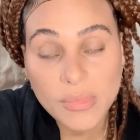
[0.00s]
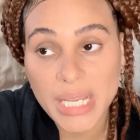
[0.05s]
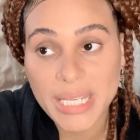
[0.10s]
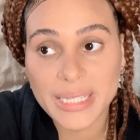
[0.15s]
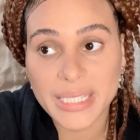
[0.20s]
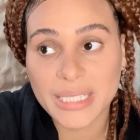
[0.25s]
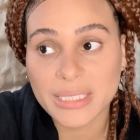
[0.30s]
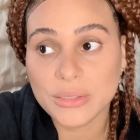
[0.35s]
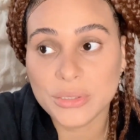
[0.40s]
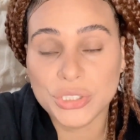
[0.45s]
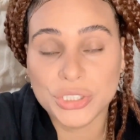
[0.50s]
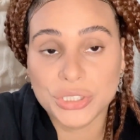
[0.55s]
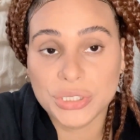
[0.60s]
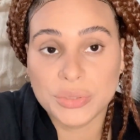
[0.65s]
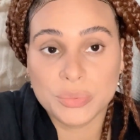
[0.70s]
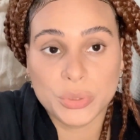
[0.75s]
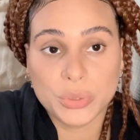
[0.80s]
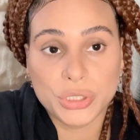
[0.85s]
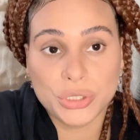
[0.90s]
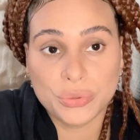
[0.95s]
That's
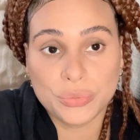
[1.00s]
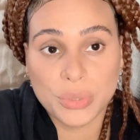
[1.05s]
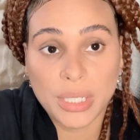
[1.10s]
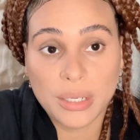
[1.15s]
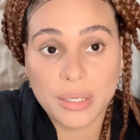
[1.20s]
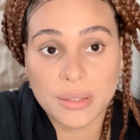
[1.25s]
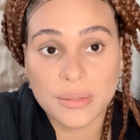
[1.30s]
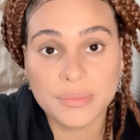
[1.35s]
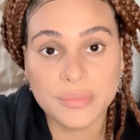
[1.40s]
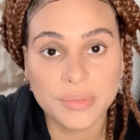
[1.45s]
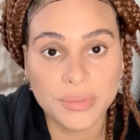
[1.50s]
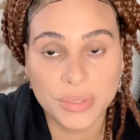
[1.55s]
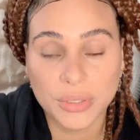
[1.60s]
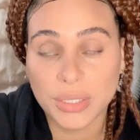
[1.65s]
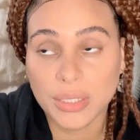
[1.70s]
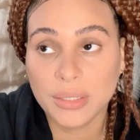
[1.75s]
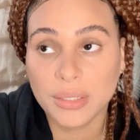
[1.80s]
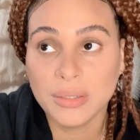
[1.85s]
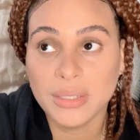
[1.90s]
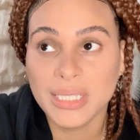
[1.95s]
just what you love, you know.